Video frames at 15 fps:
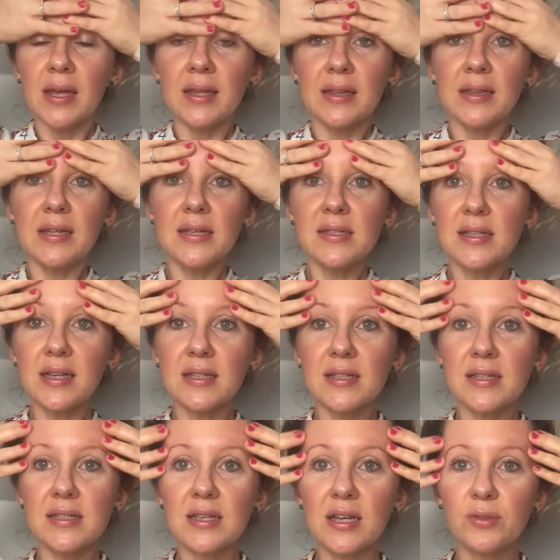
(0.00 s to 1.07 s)
This
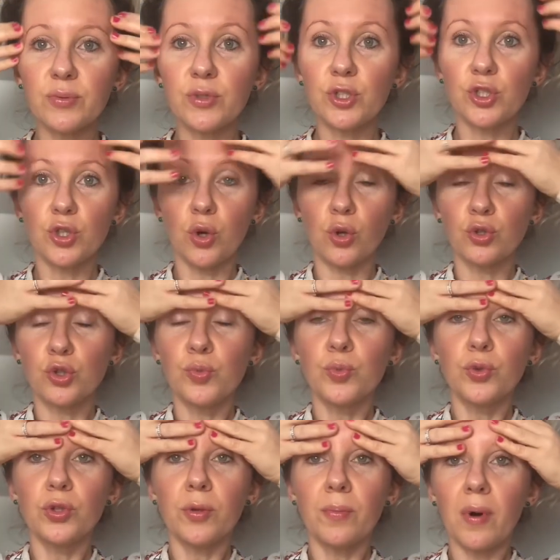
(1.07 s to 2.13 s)
exercise, which is called
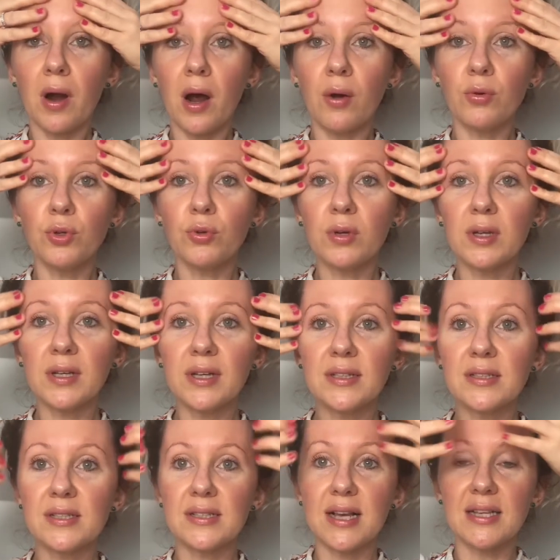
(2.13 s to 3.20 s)
smooth the brow, you can
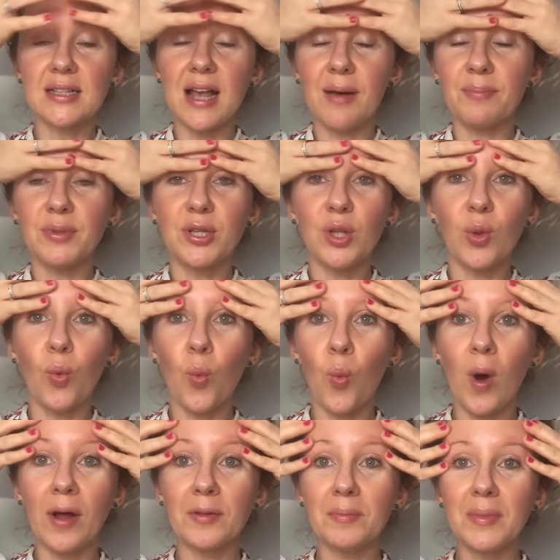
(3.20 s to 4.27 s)
exercise up till
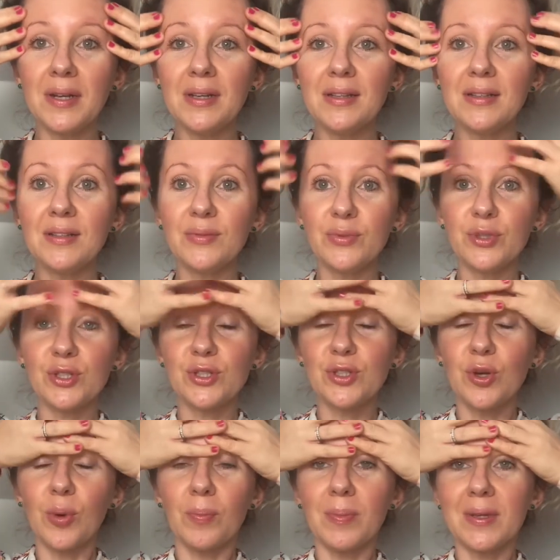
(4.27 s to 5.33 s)
1 minute, which is
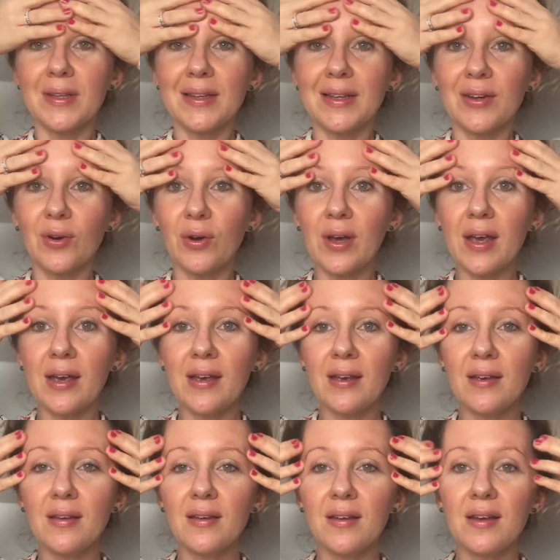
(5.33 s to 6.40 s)
completely
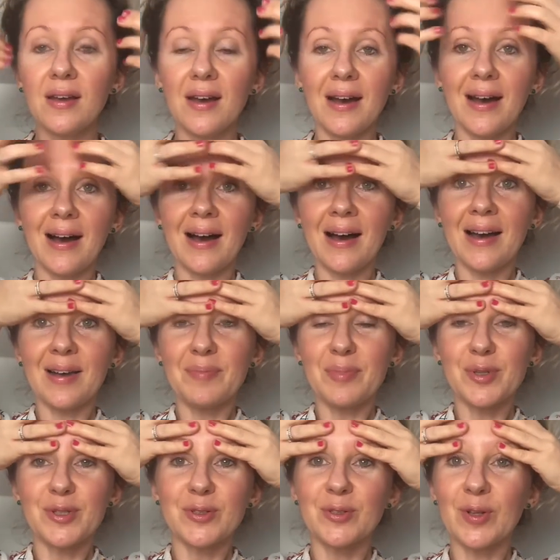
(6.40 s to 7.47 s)
okay. I
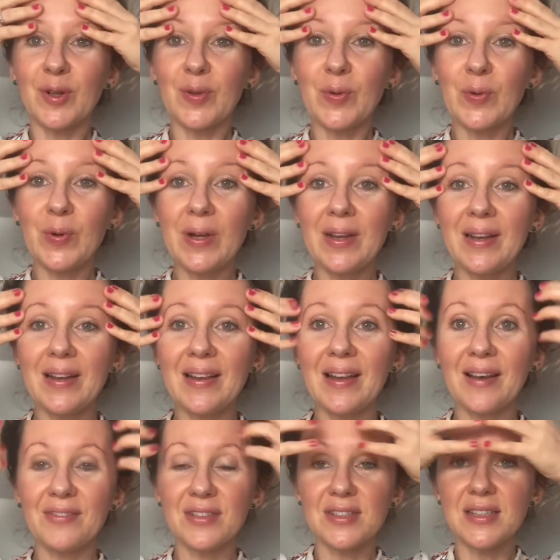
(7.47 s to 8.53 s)
personally really
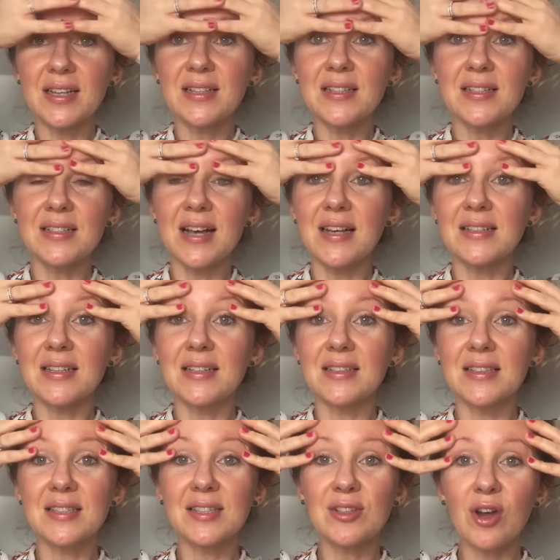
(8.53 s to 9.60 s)
love this exercise and
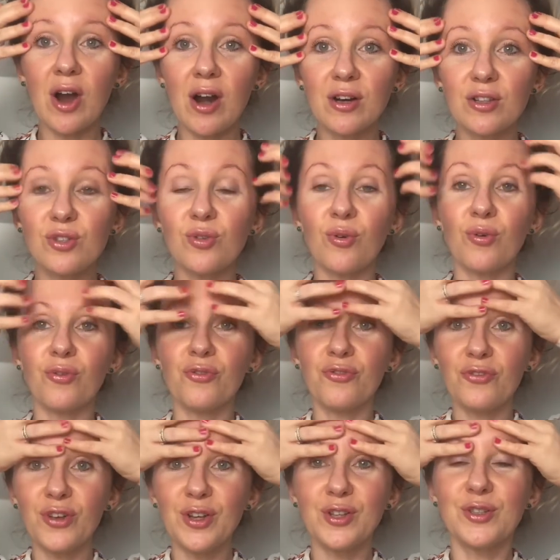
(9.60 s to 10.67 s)
start or
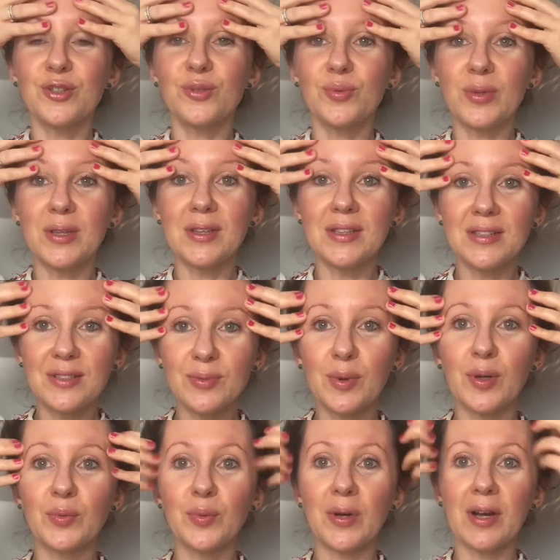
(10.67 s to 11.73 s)
finish with this
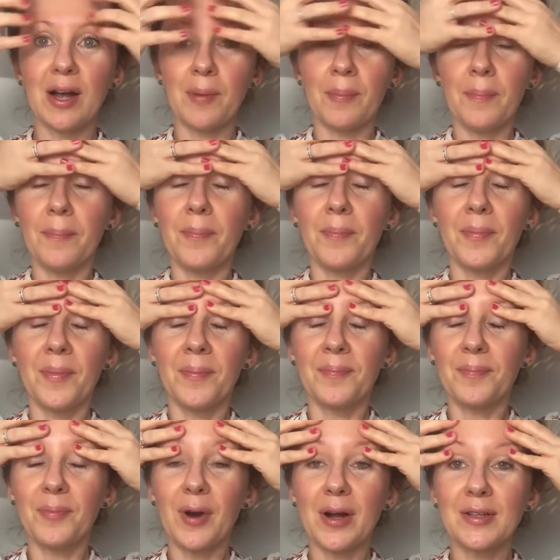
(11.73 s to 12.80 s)
one when
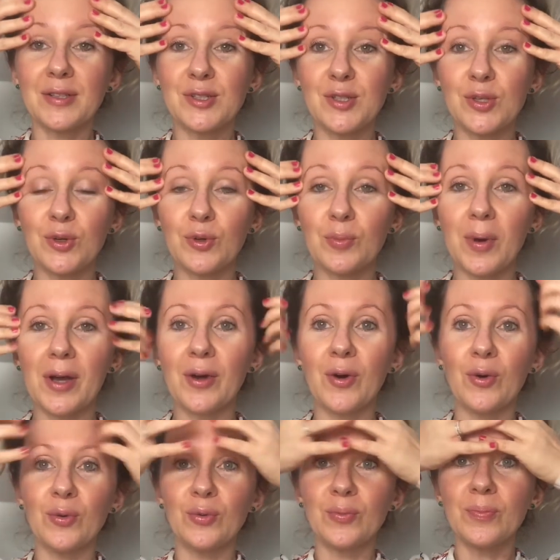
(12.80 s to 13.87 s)
I'm practicing on my
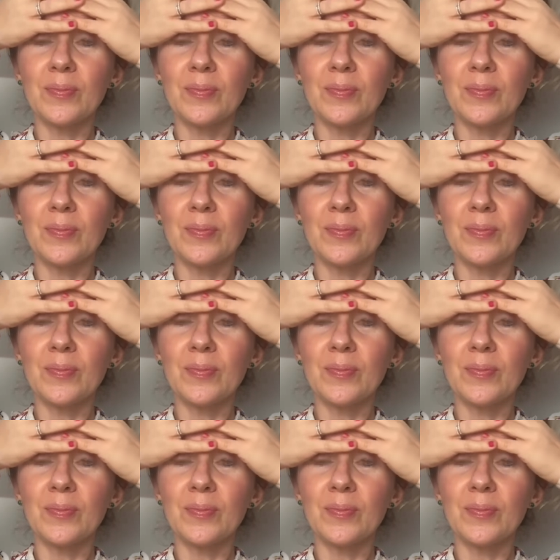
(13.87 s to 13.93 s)
own.